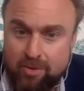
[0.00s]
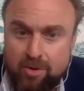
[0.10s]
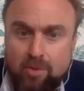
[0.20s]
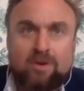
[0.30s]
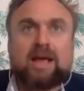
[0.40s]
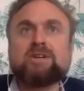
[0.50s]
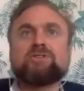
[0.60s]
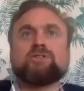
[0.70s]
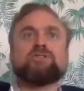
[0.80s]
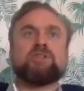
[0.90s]

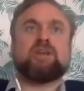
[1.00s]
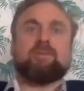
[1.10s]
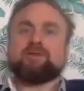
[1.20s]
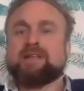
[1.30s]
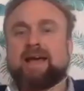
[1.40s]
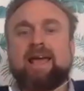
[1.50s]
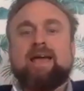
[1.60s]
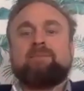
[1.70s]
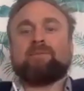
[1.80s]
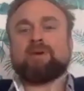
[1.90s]
relationships, as that
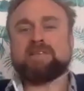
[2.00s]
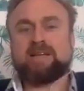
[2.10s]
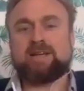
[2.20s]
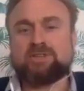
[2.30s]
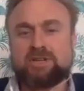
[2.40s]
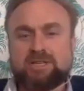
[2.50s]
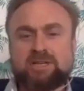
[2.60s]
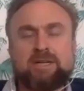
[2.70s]
came in my teenage years,